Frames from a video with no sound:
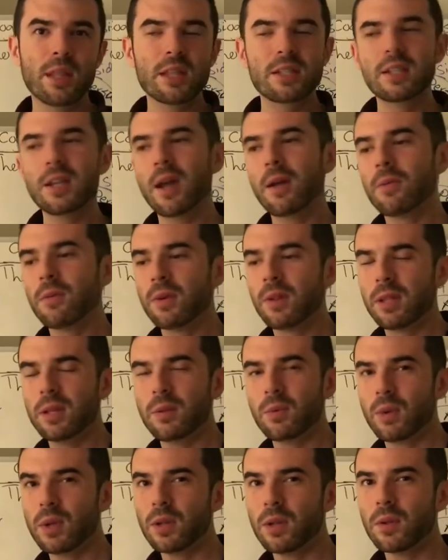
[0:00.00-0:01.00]
That's not
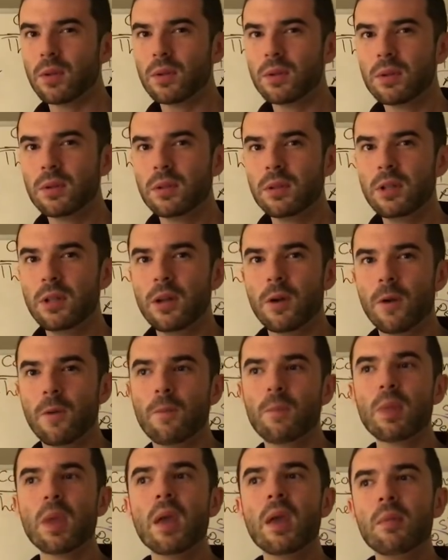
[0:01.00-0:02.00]
really real. You
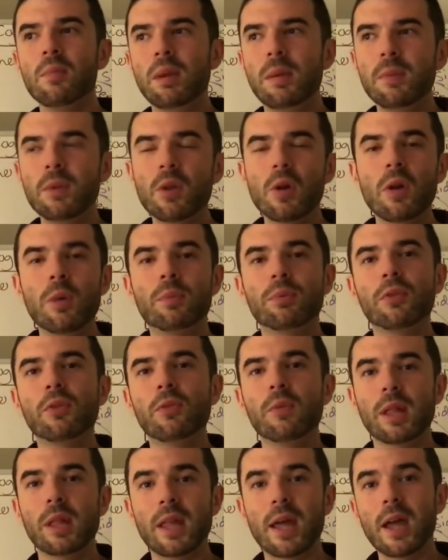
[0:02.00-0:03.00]
know, people don't
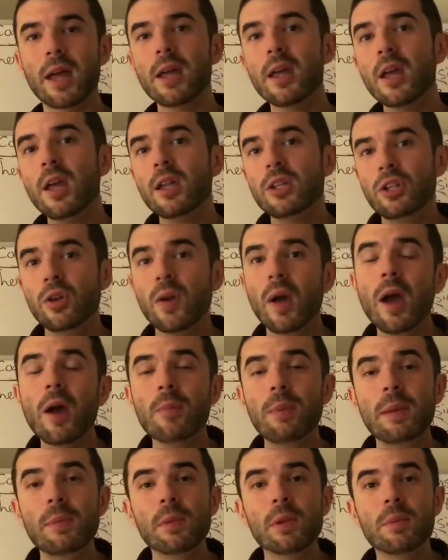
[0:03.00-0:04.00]
improve like that. You know
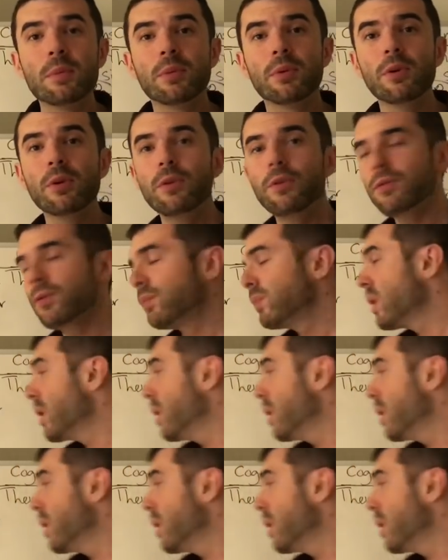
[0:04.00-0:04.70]
how people improve?